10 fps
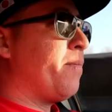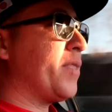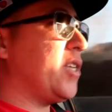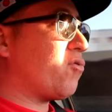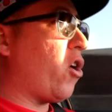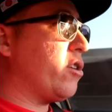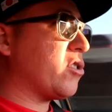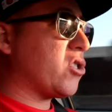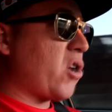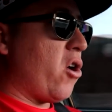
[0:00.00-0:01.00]
These roads
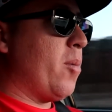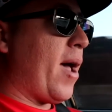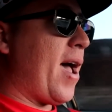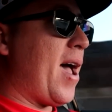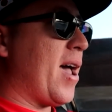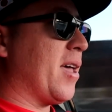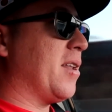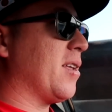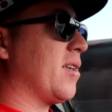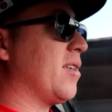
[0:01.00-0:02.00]
are so bad.
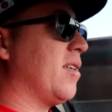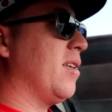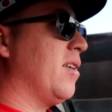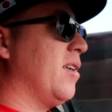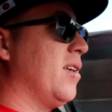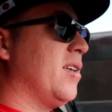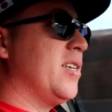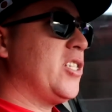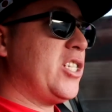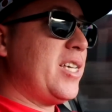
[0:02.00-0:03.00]

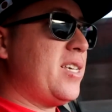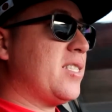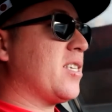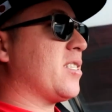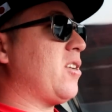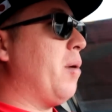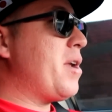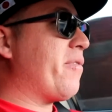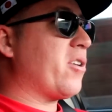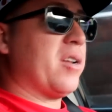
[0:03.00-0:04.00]
Jesus, I'm
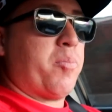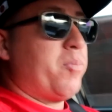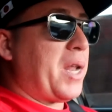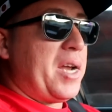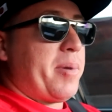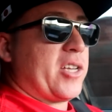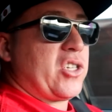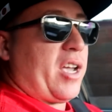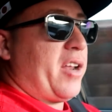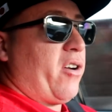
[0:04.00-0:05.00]
never gonna complain about
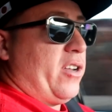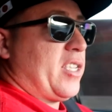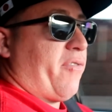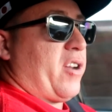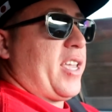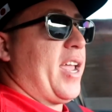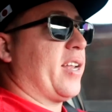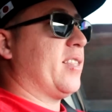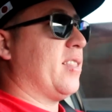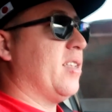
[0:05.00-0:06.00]
Australian roads ever again.